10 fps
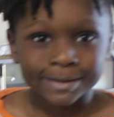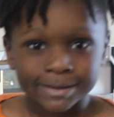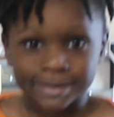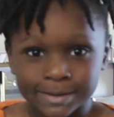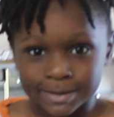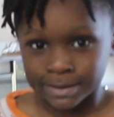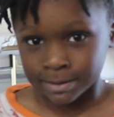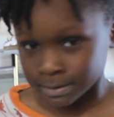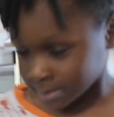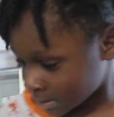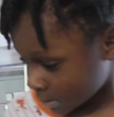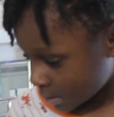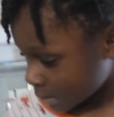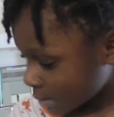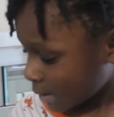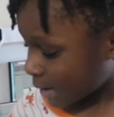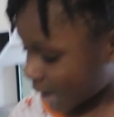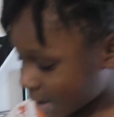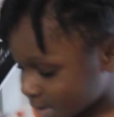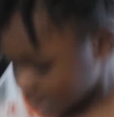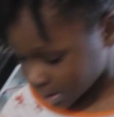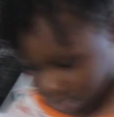This is my youngest. Yes.